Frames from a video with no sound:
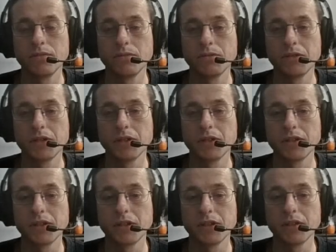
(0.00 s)
what was I gonna
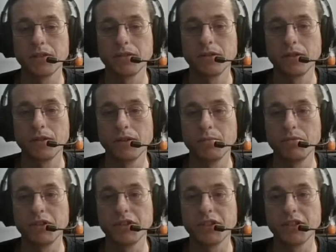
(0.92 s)
say? Oh, a
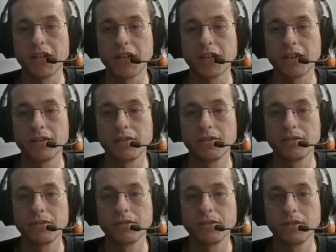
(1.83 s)
plus attack.
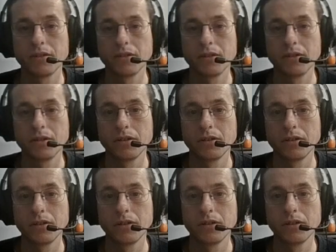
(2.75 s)

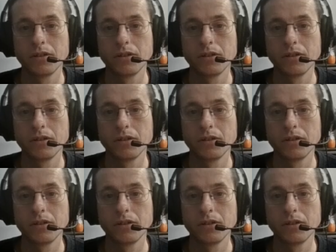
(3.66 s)
I